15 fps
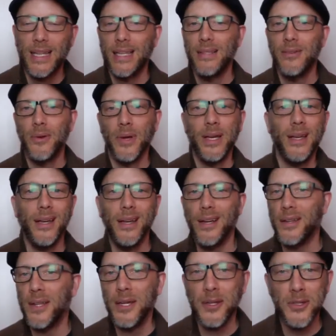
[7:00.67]
gray hair
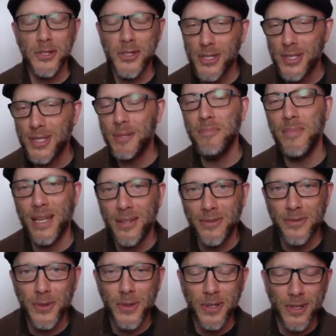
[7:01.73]
there is just a
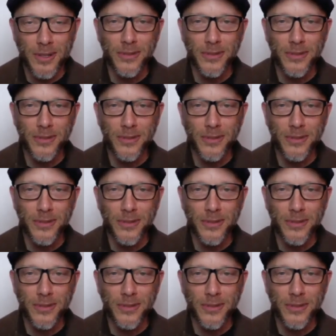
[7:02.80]
metaphor